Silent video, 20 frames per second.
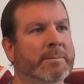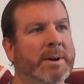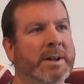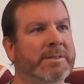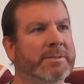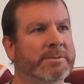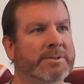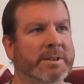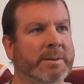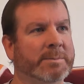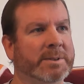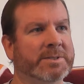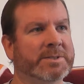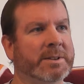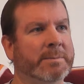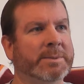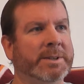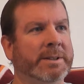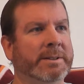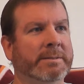month or
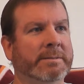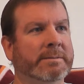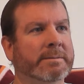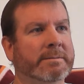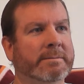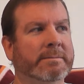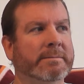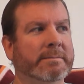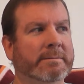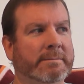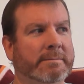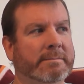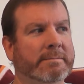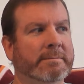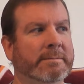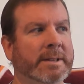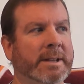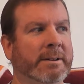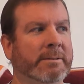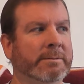something,
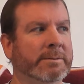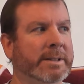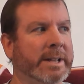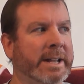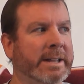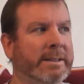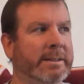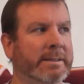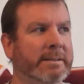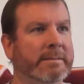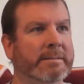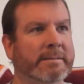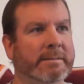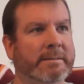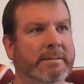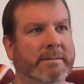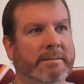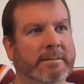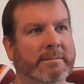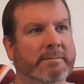you know, that
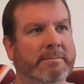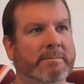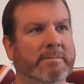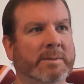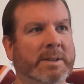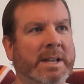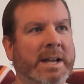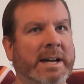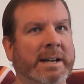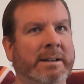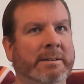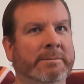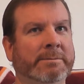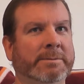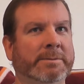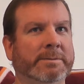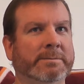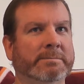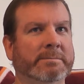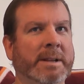kind of
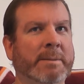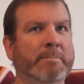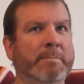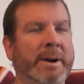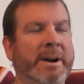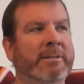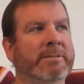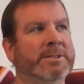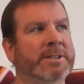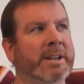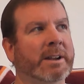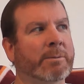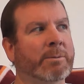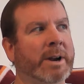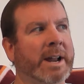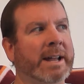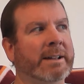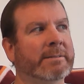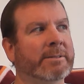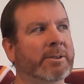embarrassing
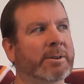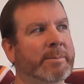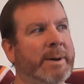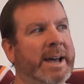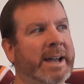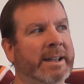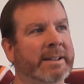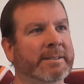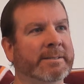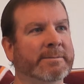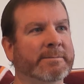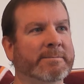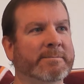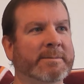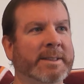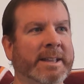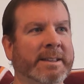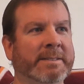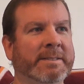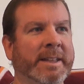when I look back
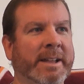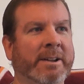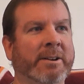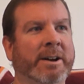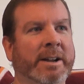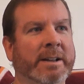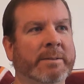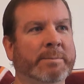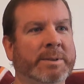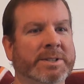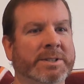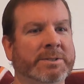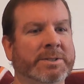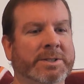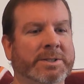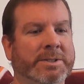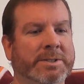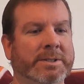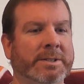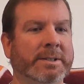and think on it, because
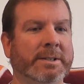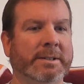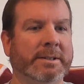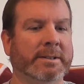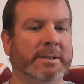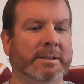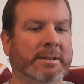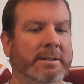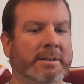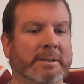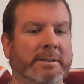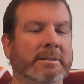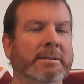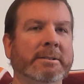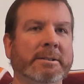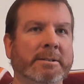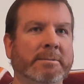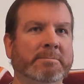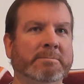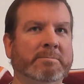it's
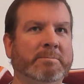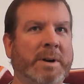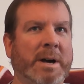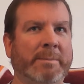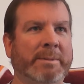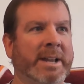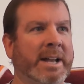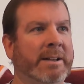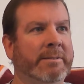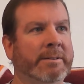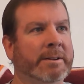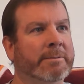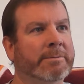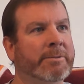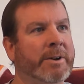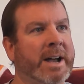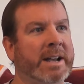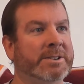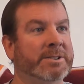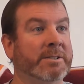probably not even a
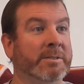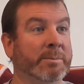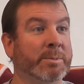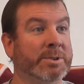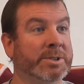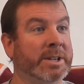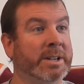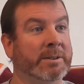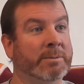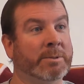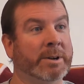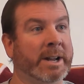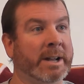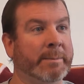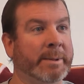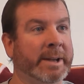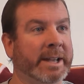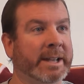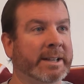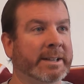fraction of a percent of what
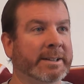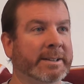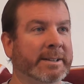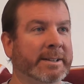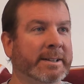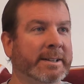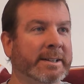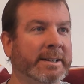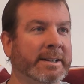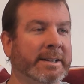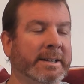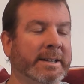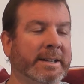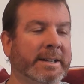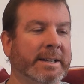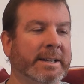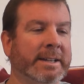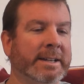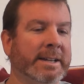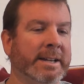I make.
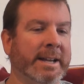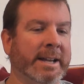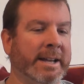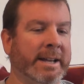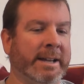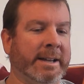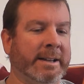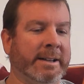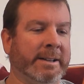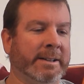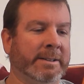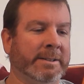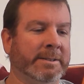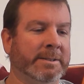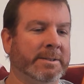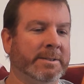And